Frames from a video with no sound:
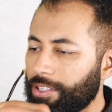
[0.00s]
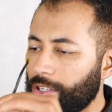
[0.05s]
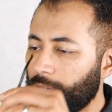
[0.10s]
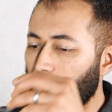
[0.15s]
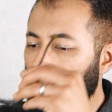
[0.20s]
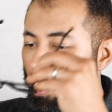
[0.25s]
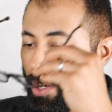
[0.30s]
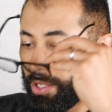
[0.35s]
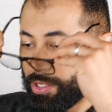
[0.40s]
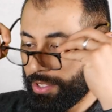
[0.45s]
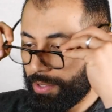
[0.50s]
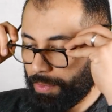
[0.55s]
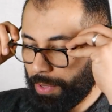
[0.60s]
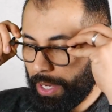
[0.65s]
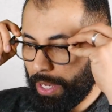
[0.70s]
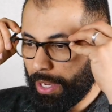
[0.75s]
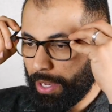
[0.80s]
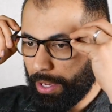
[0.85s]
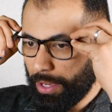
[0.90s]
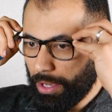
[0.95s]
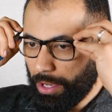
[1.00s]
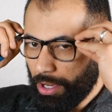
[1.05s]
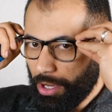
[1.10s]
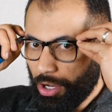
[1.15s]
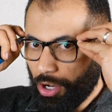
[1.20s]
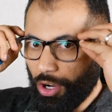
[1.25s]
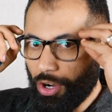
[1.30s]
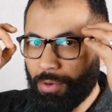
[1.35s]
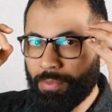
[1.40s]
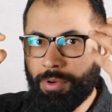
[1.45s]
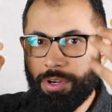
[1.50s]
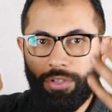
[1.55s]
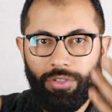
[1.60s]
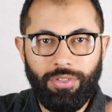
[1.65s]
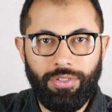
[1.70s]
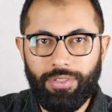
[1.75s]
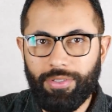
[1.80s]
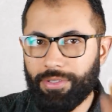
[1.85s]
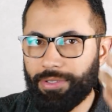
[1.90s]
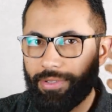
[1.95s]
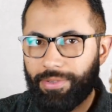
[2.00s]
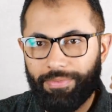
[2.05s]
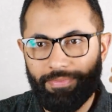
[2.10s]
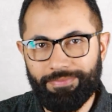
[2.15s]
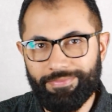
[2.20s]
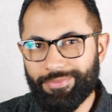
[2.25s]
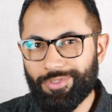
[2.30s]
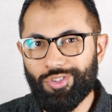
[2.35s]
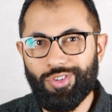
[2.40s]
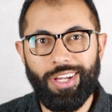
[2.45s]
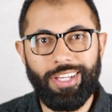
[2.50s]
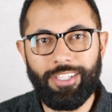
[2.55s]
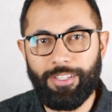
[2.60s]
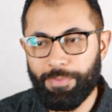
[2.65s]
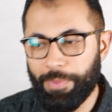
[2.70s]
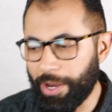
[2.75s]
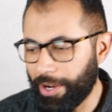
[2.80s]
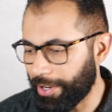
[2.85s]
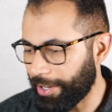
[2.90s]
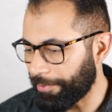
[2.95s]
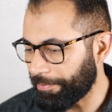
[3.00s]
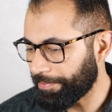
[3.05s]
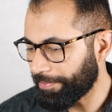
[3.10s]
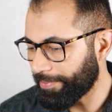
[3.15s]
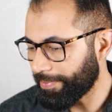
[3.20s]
You want it to be almost transparent,